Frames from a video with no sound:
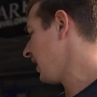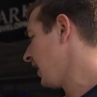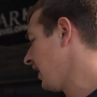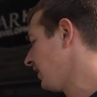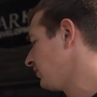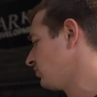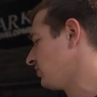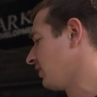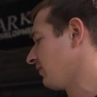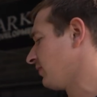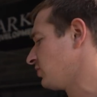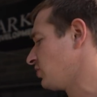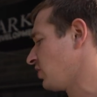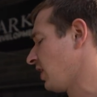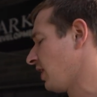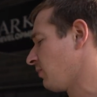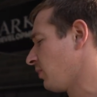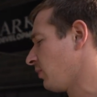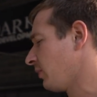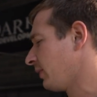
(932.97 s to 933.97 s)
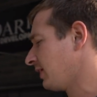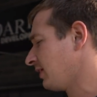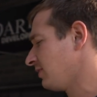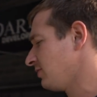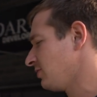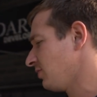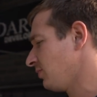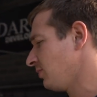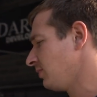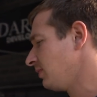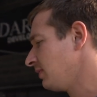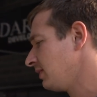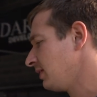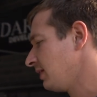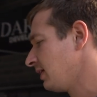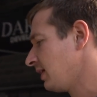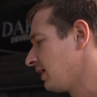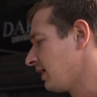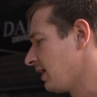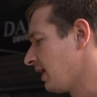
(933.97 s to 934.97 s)
and just have a chat what we can do
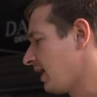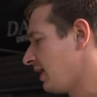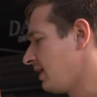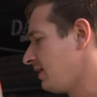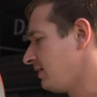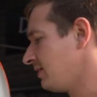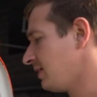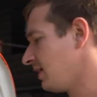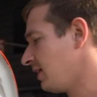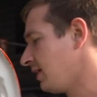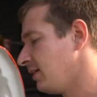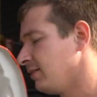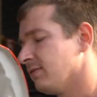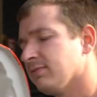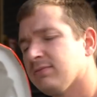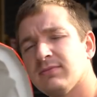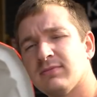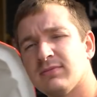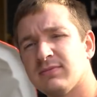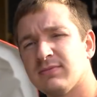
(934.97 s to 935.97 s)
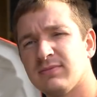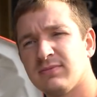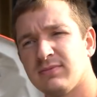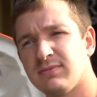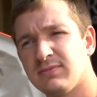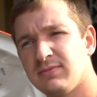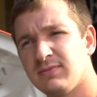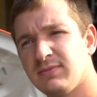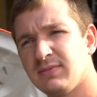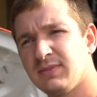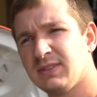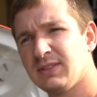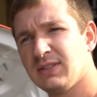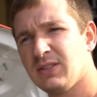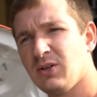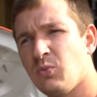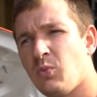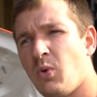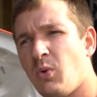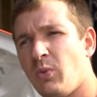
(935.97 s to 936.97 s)
and
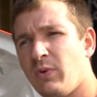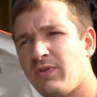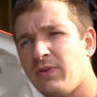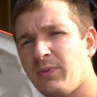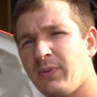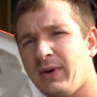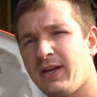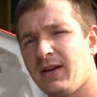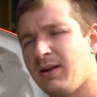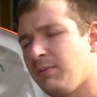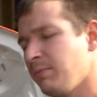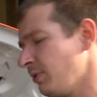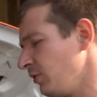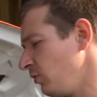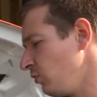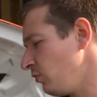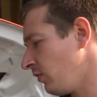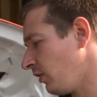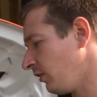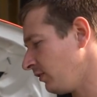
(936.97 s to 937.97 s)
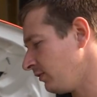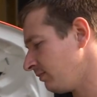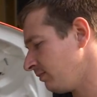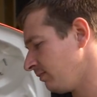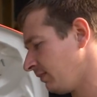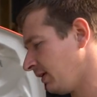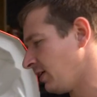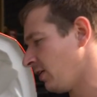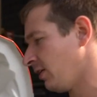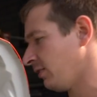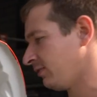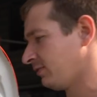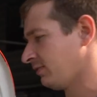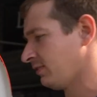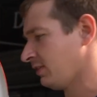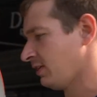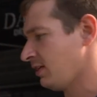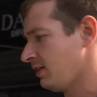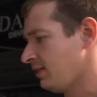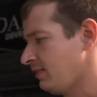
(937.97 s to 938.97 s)
what we think we can improve on, because
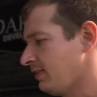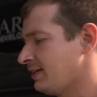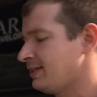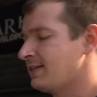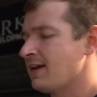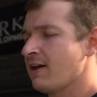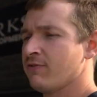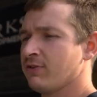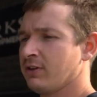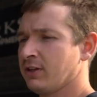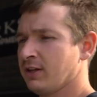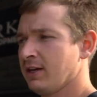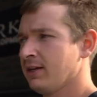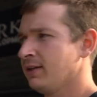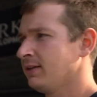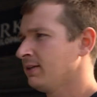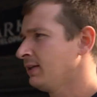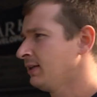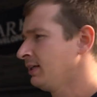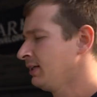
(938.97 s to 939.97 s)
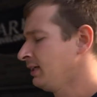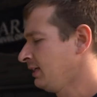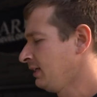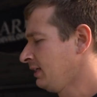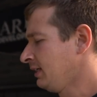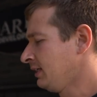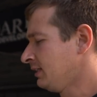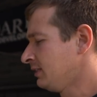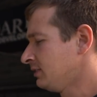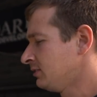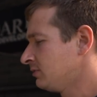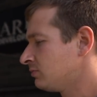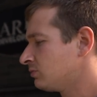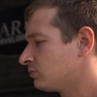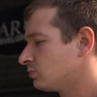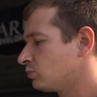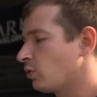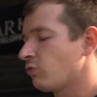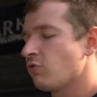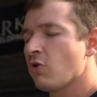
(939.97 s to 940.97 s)
they definitely
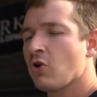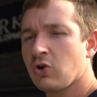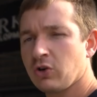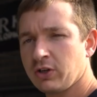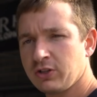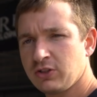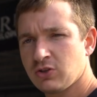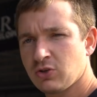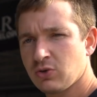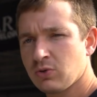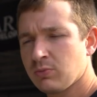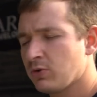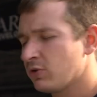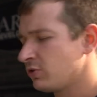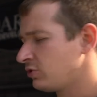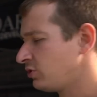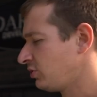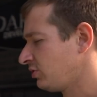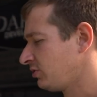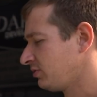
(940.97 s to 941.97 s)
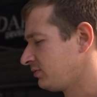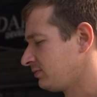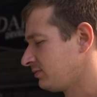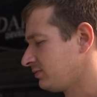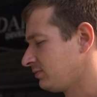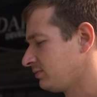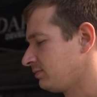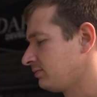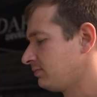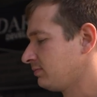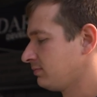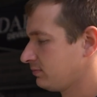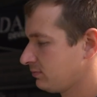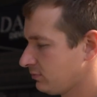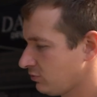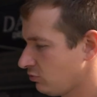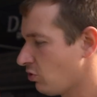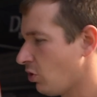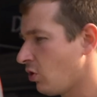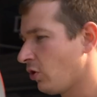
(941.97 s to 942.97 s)
were rolling too much,
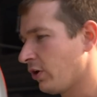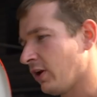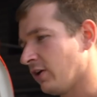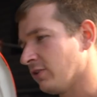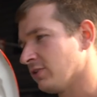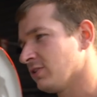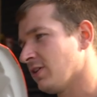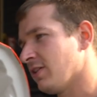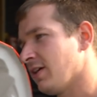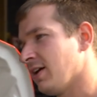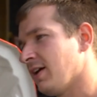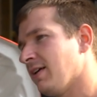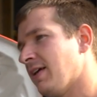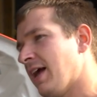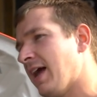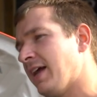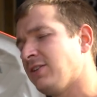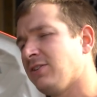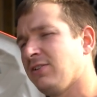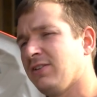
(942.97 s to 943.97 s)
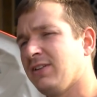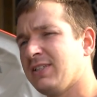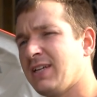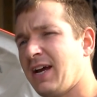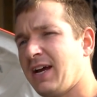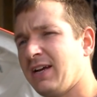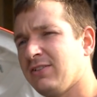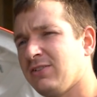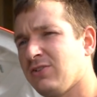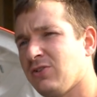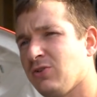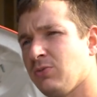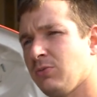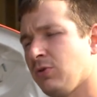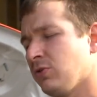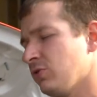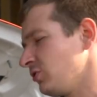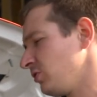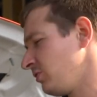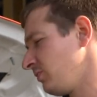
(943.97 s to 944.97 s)
rolling onto the edge of the tyres too
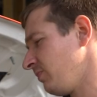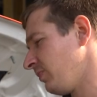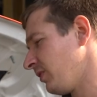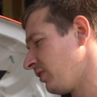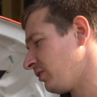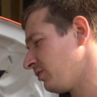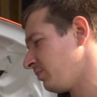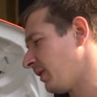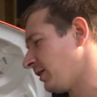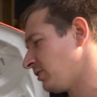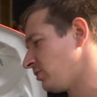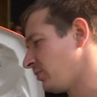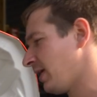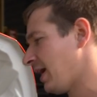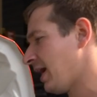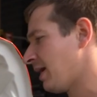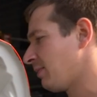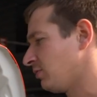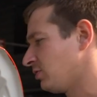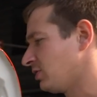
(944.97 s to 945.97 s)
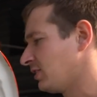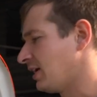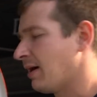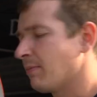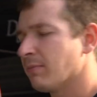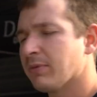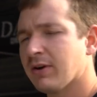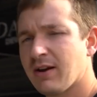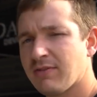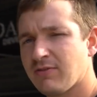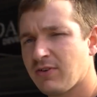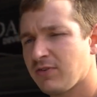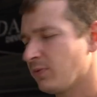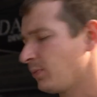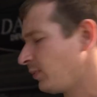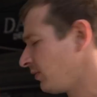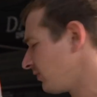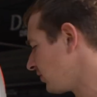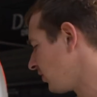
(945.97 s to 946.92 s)
much, especially with how much camber and everything we've